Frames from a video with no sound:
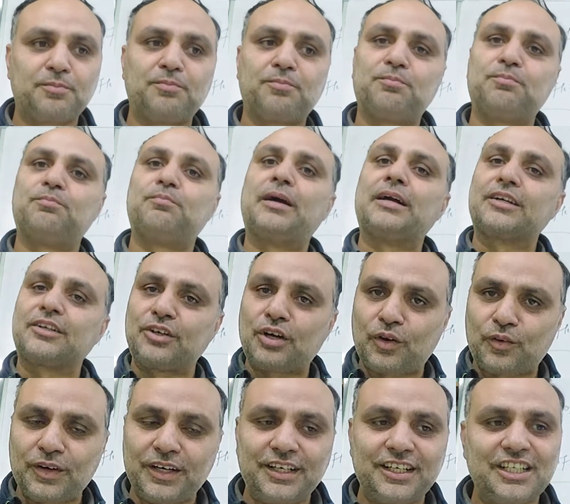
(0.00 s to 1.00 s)
But
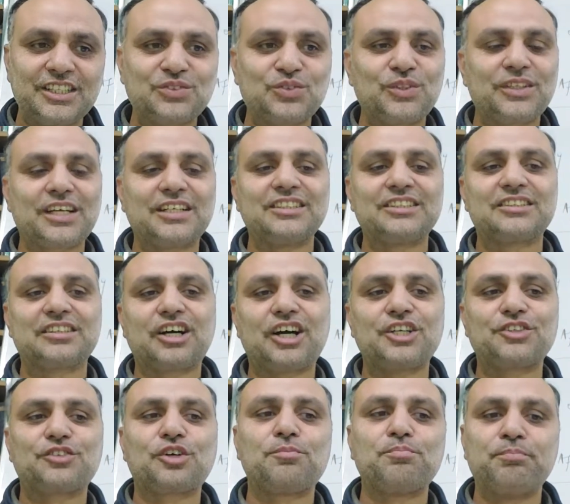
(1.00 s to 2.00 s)
nowadays we can
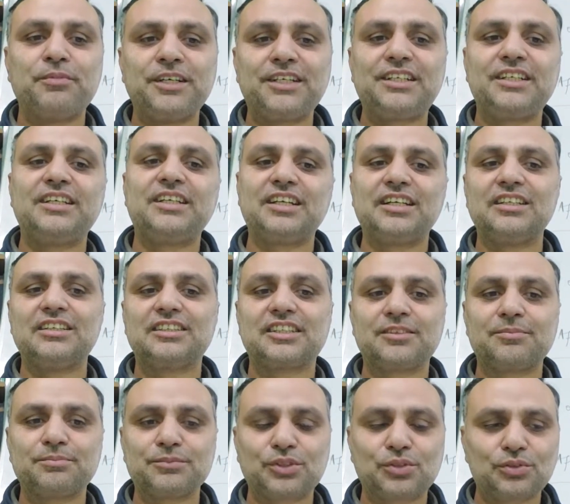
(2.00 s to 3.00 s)
start from
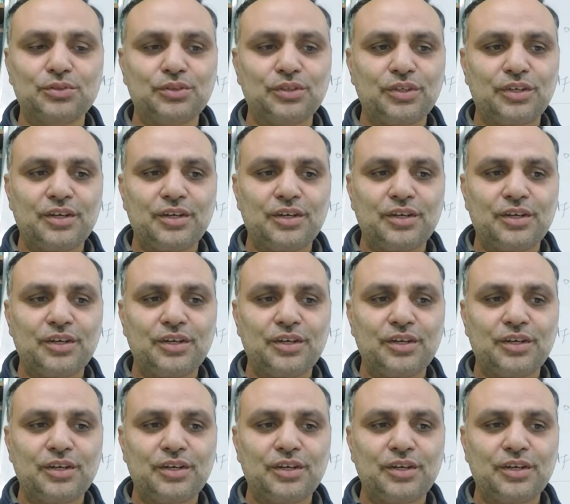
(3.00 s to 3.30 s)
materialism to